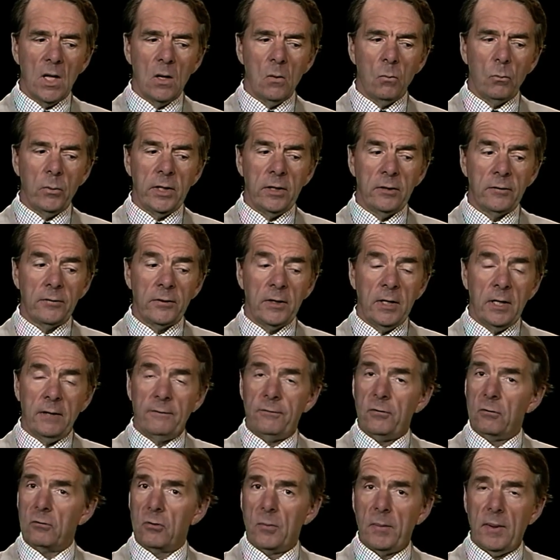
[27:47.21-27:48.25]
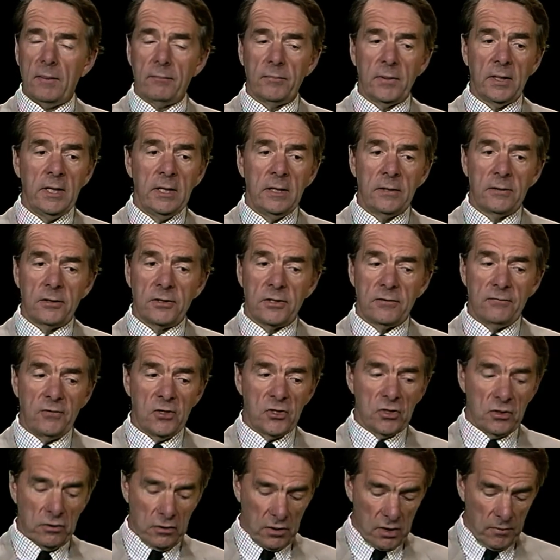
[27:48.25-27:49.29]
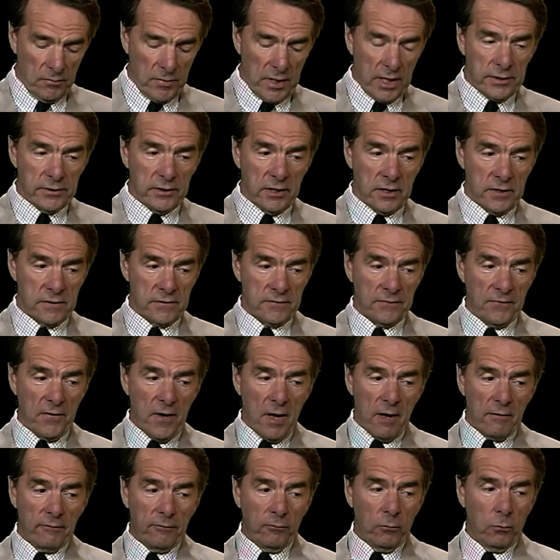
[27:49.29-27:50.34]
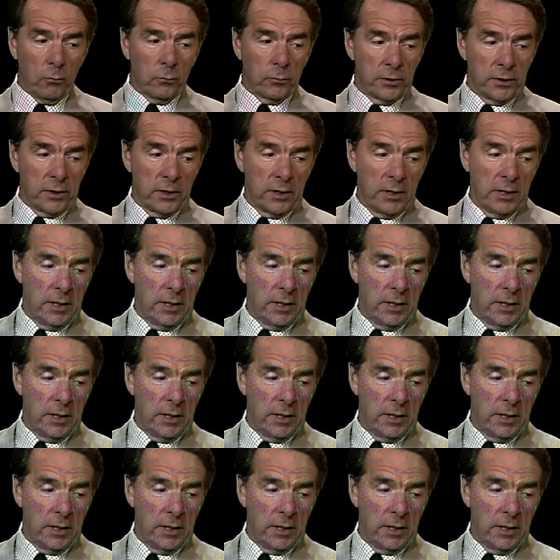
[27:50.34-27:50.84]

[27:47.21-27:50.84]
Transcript: with, if you remember, the divisional commander as far forward